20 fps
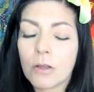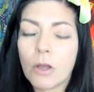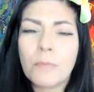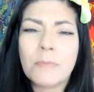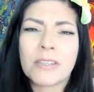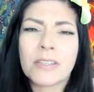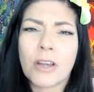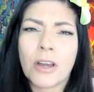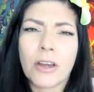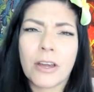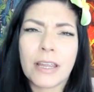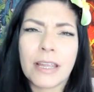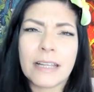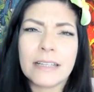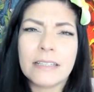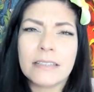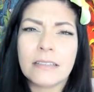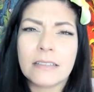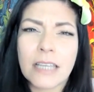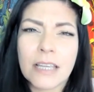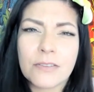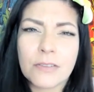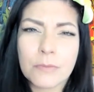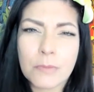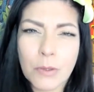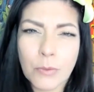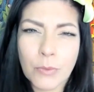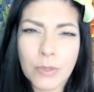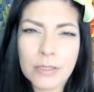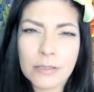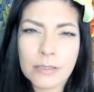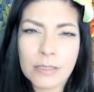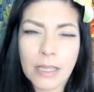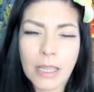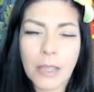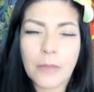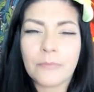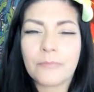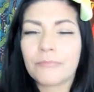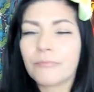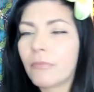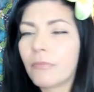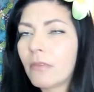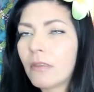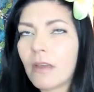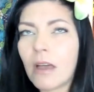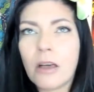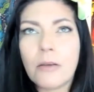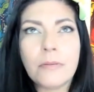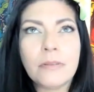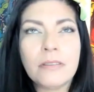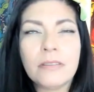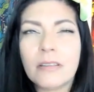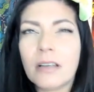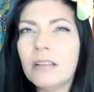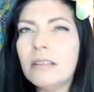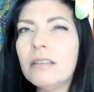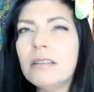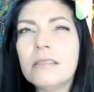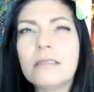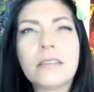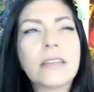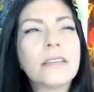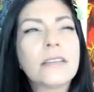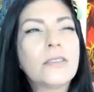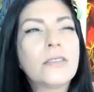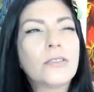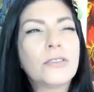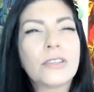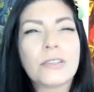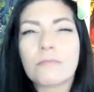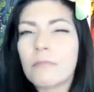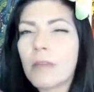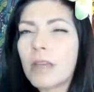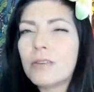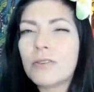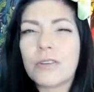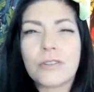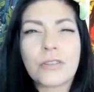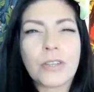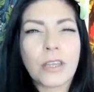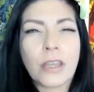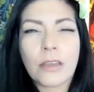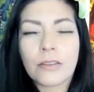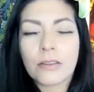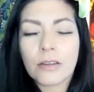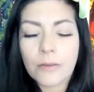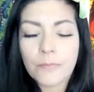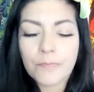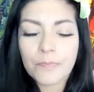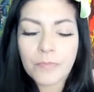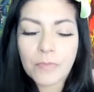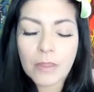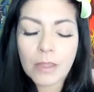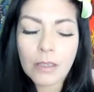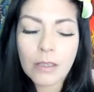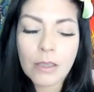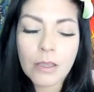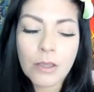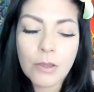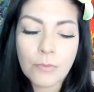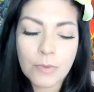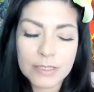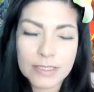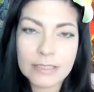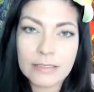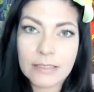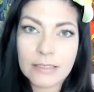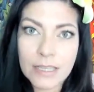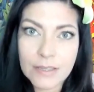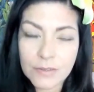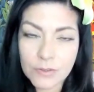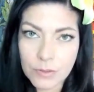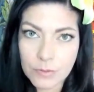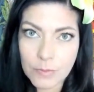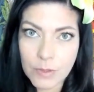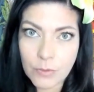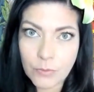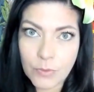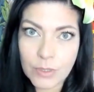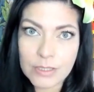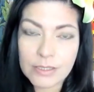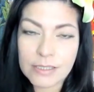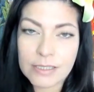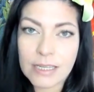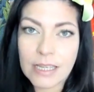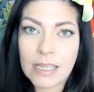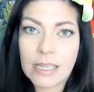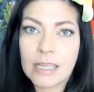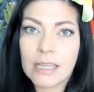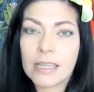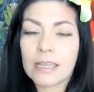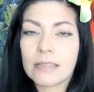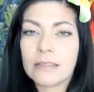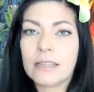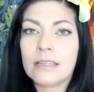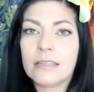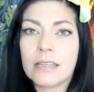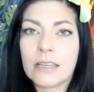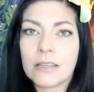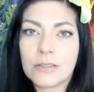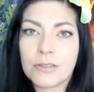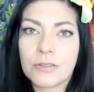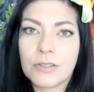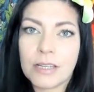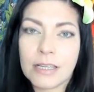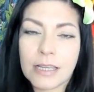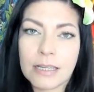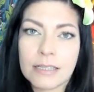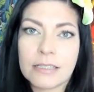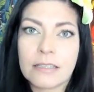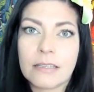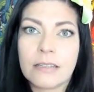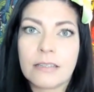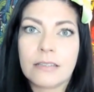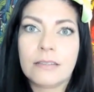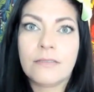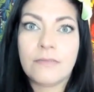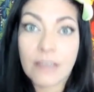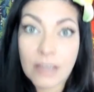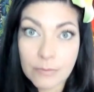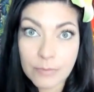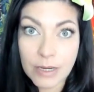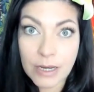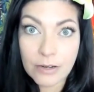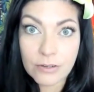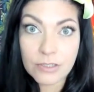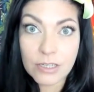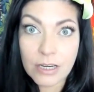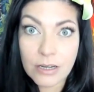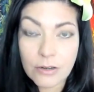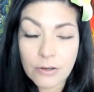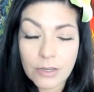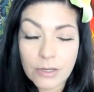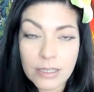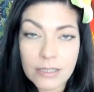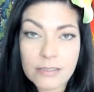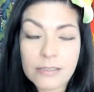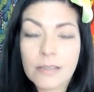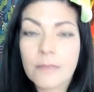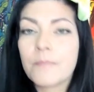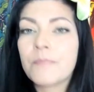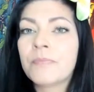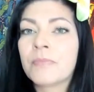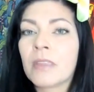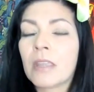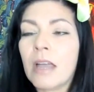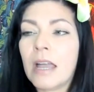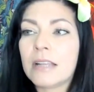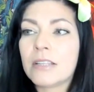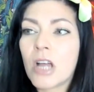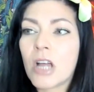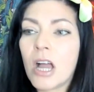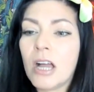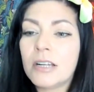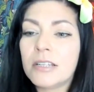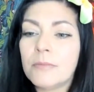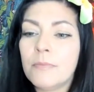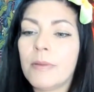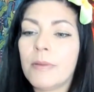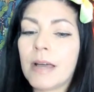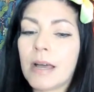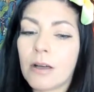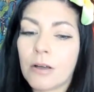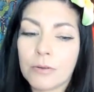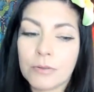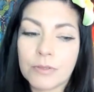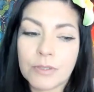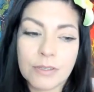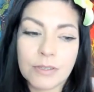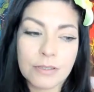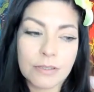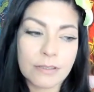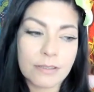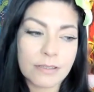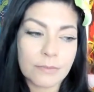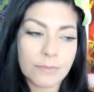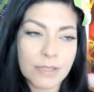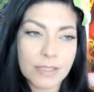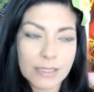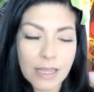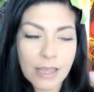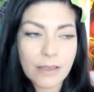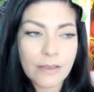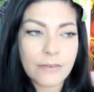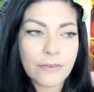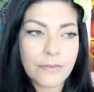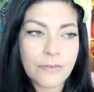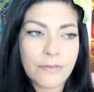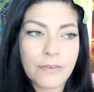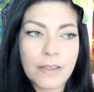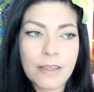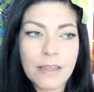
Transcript: oh, I'm sorry, I did the live stream on Wednesday. All, all these days are just meshing together. I did a live stream on Wednesday, and then yesterday I did the Vampire Diaries. I talked about some stuff